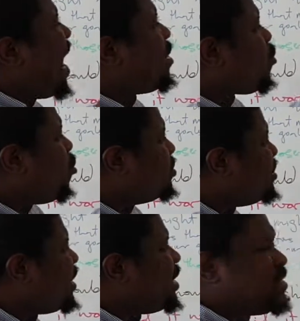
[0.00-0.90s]
and
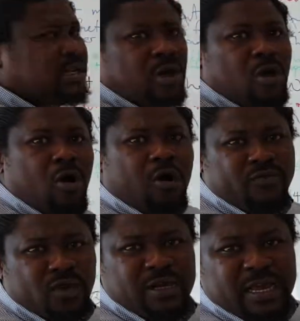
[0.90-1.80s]
context of
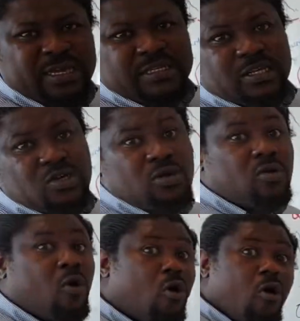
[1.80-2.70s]
the organization
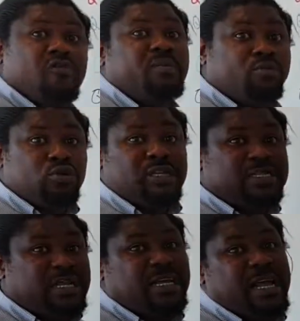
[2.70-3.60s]
or of the
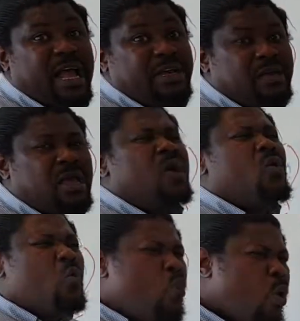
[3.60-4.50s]
project at hand.
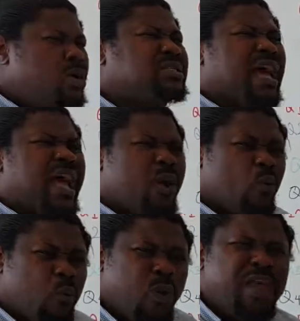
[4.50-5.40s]
What are
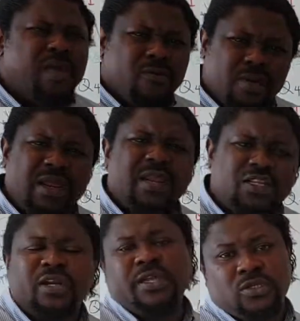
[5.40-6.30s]
we really
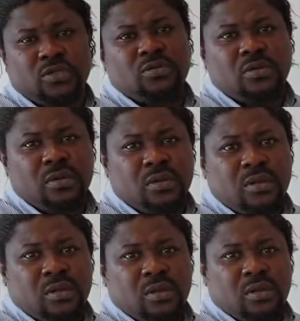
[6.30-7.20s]
trying to do?
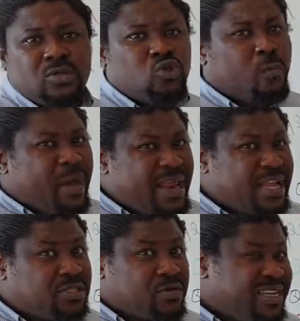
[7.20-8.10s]
To
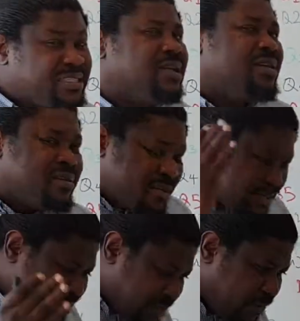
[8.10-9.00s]
manage risk, this is the